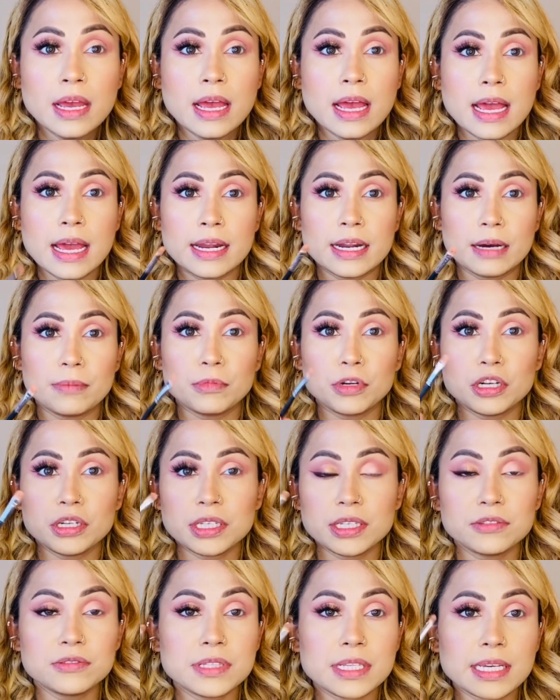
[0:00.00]
And I'm not
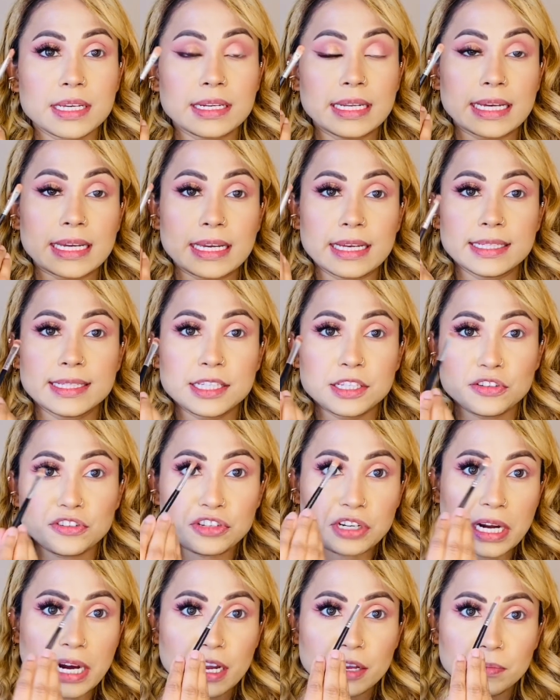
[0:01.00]
using like, it's a
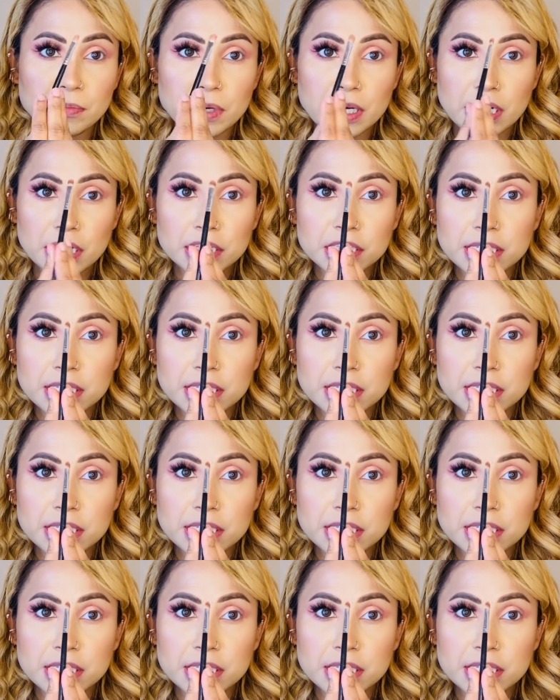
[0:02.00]
dry brush,